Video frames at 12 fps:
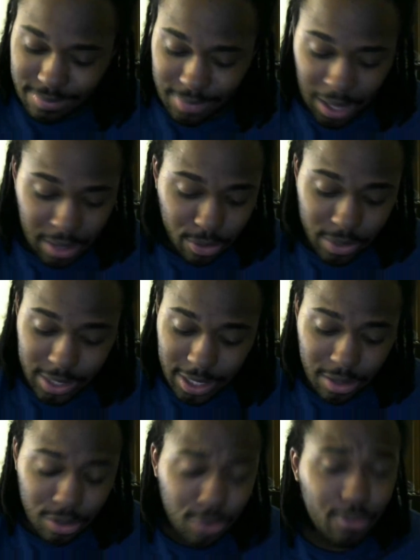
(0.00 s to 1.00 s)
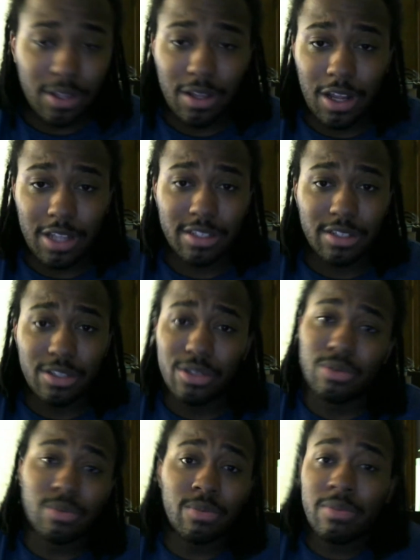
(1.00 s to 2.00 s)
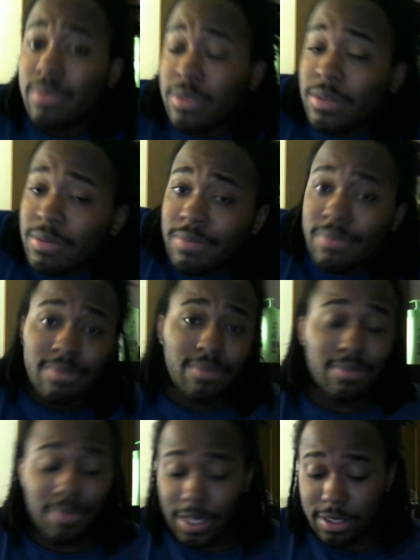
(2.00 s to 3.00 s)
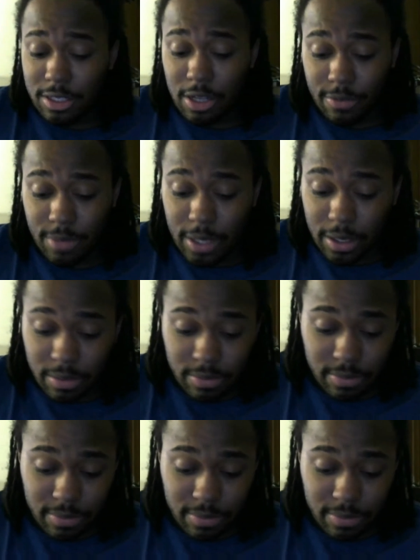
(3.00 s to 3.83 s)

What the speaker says: I don't know what the hell Luffy and Law is going to do against Doflamingo.